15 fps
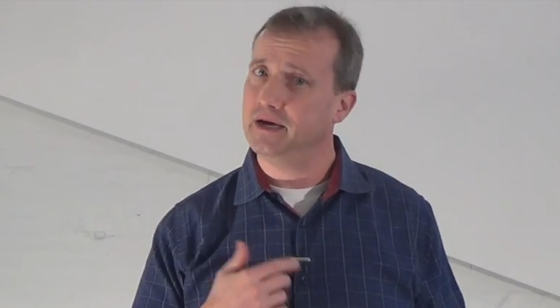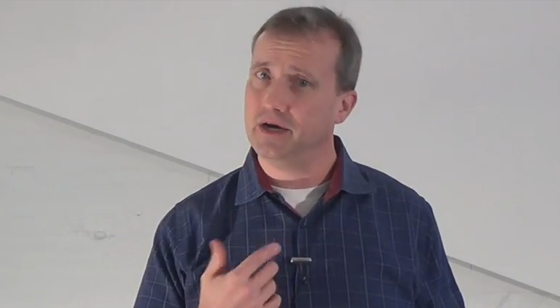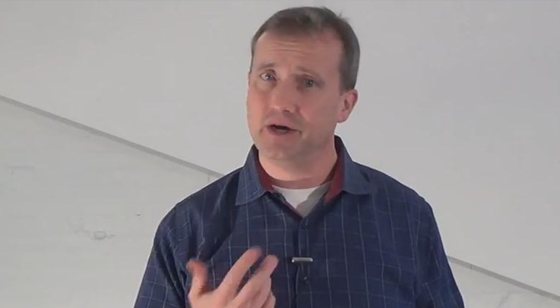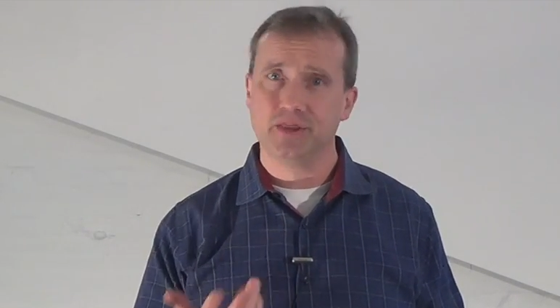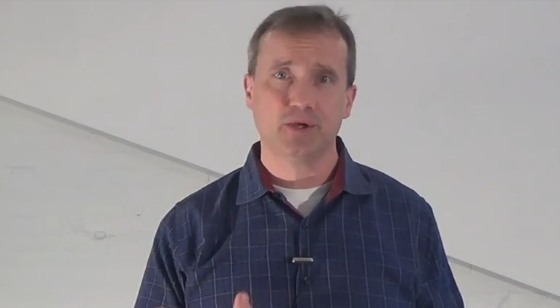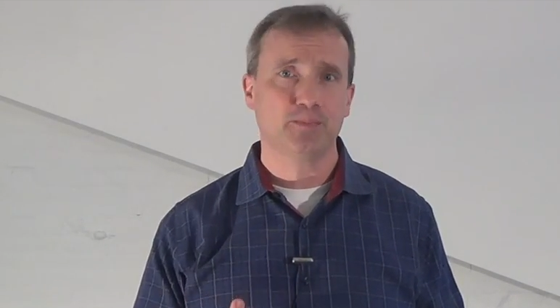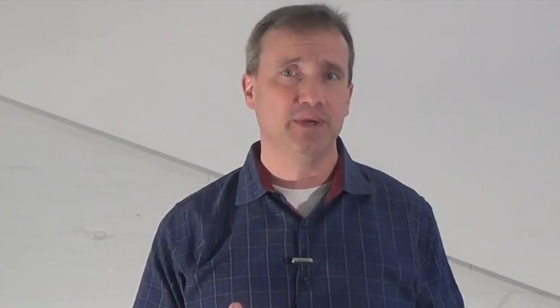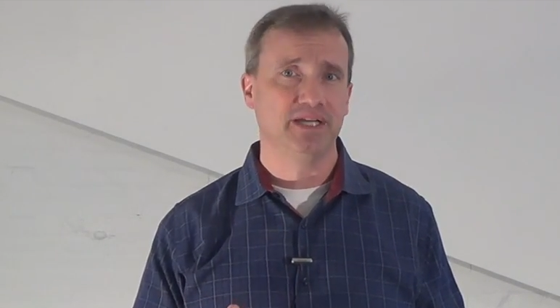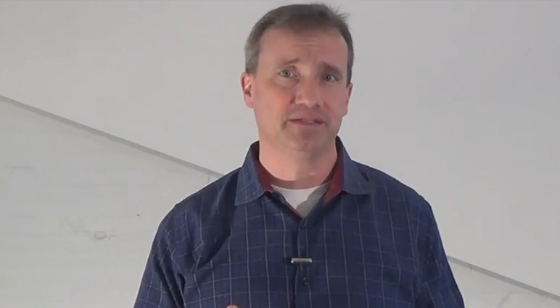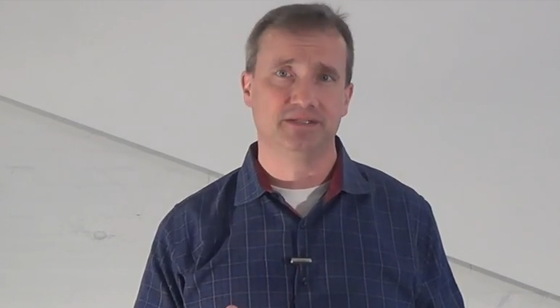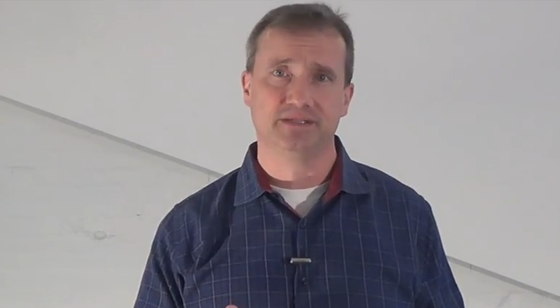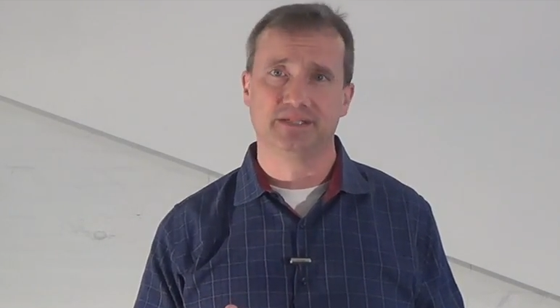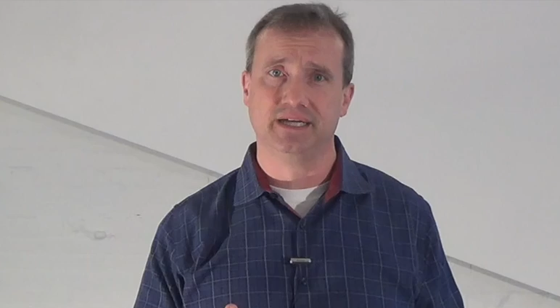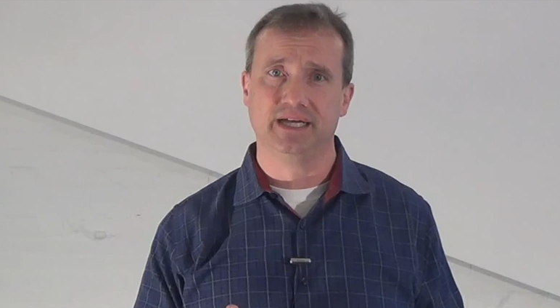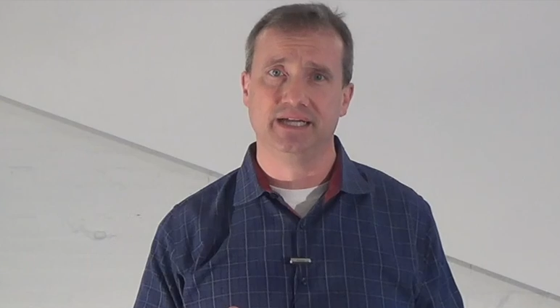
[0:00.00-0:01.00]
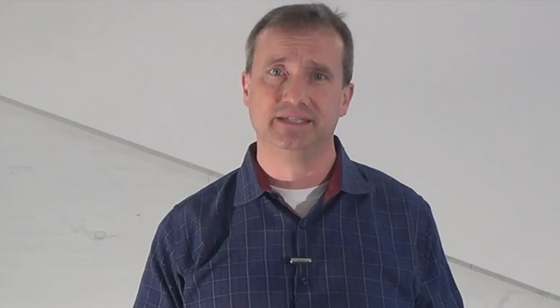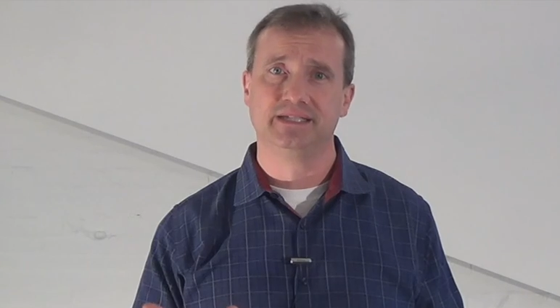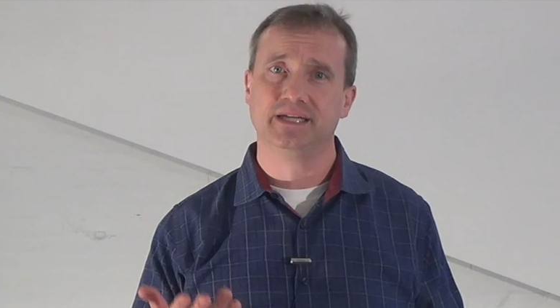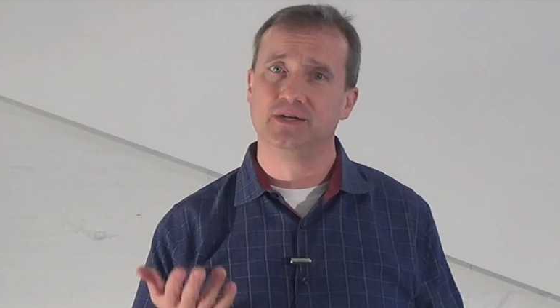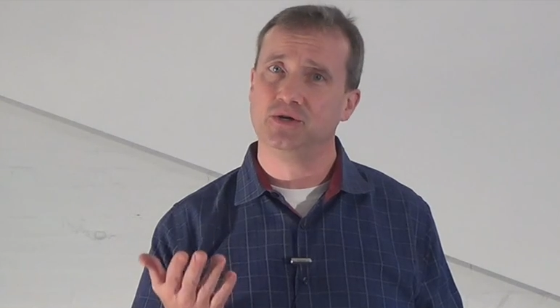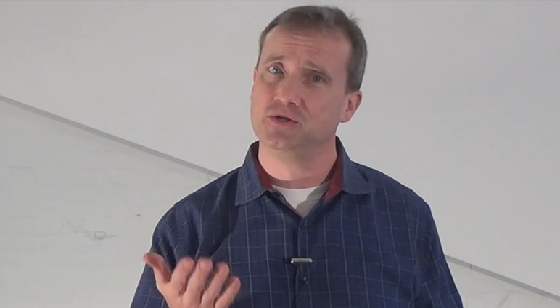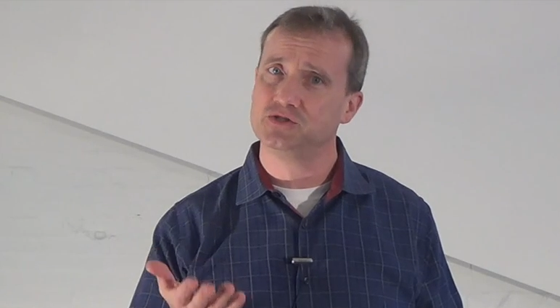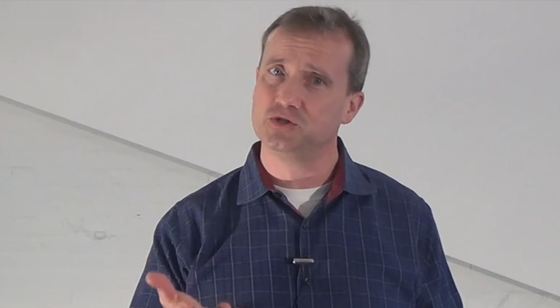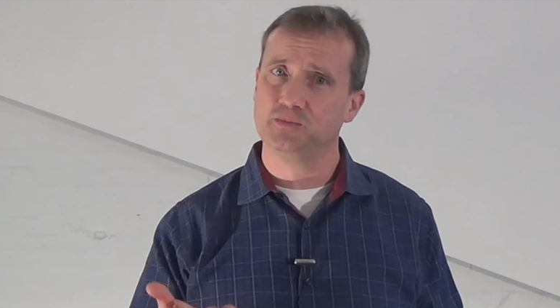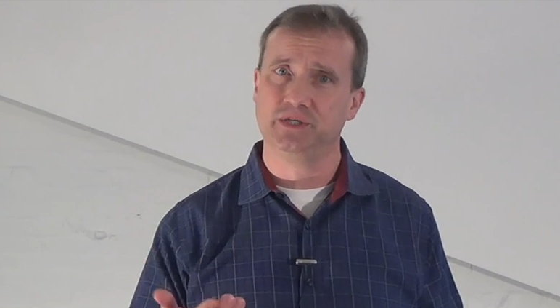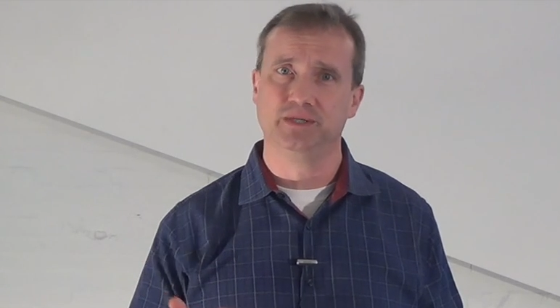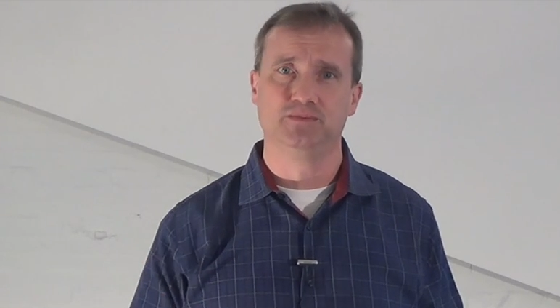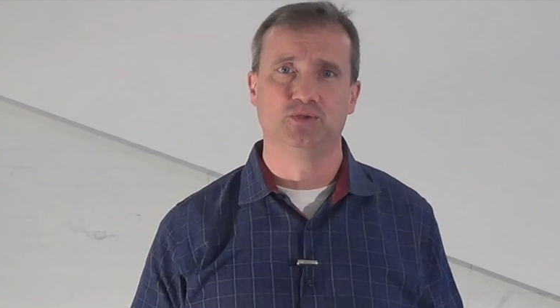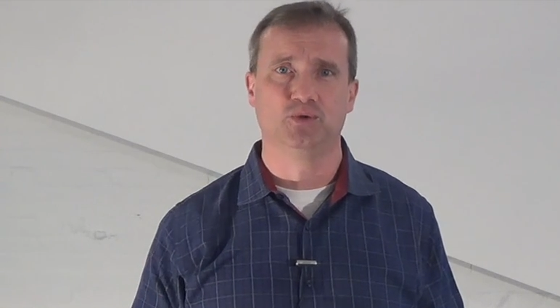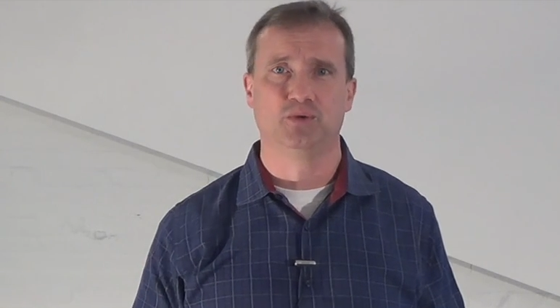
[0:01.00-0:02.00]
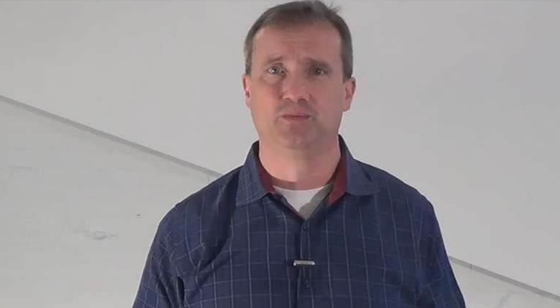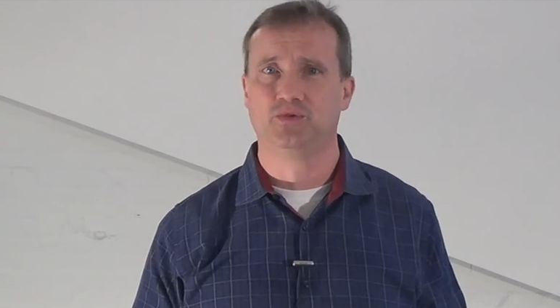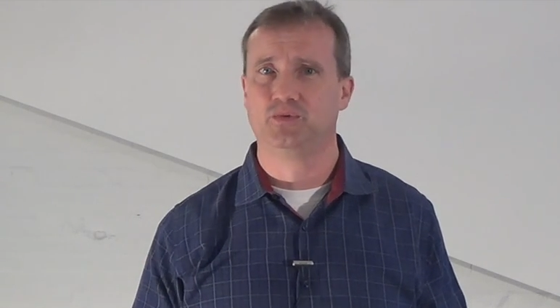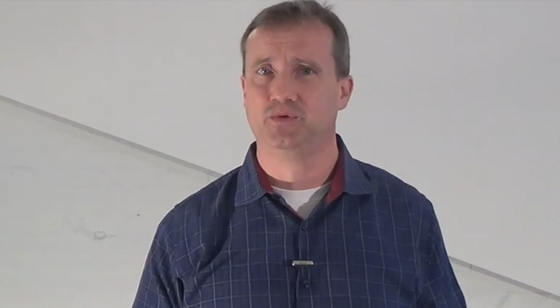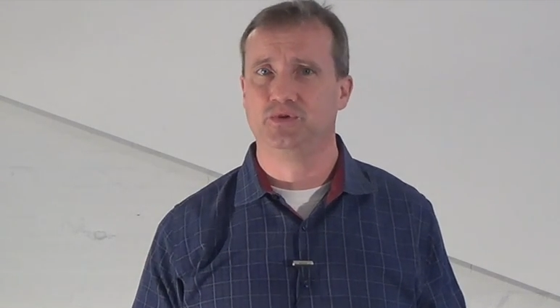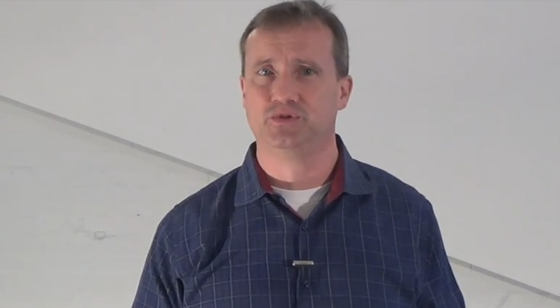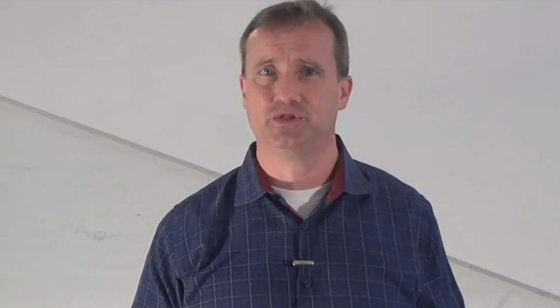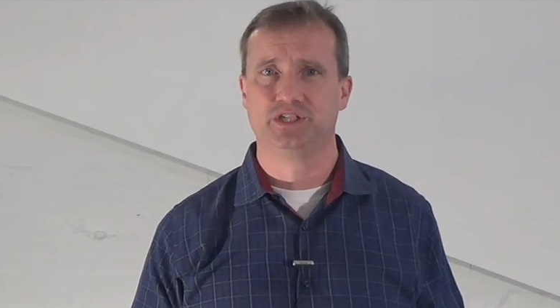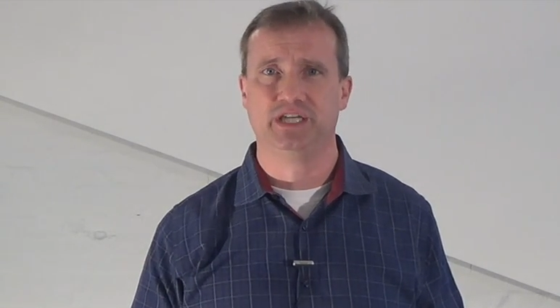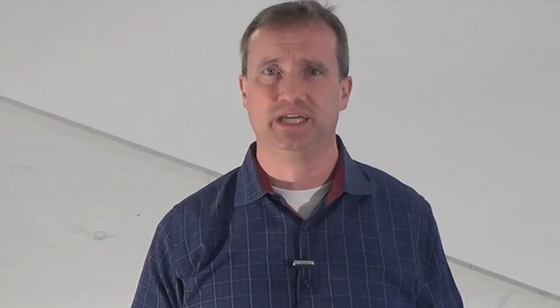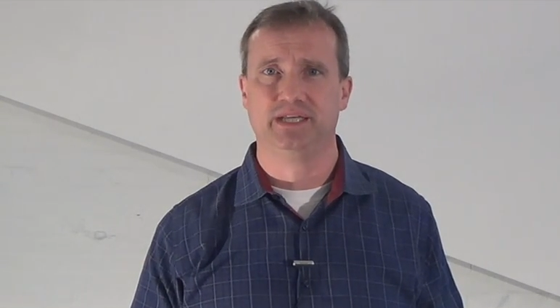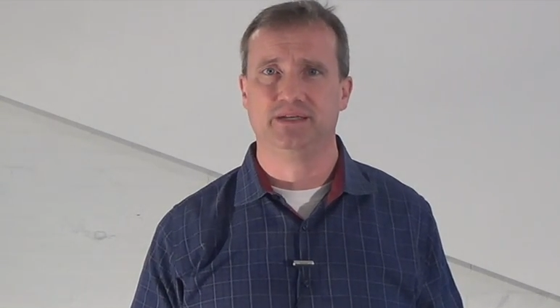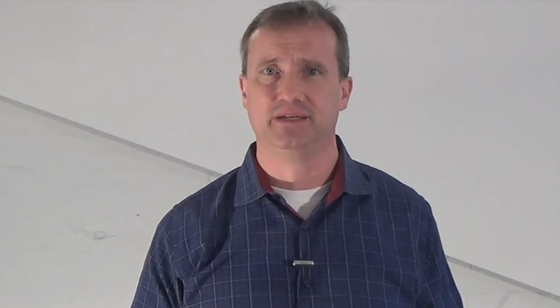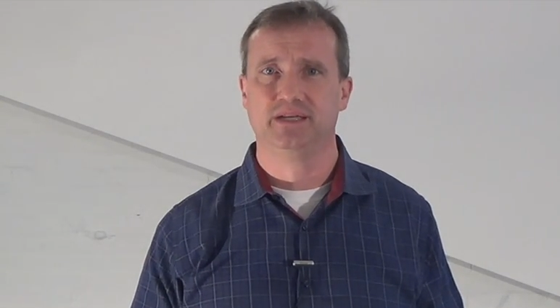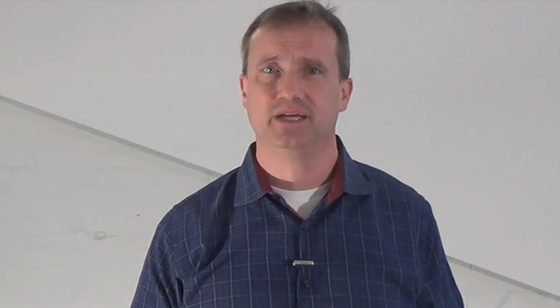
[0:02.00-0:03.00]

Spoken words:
Other pesticides can also be absorbed through your skin,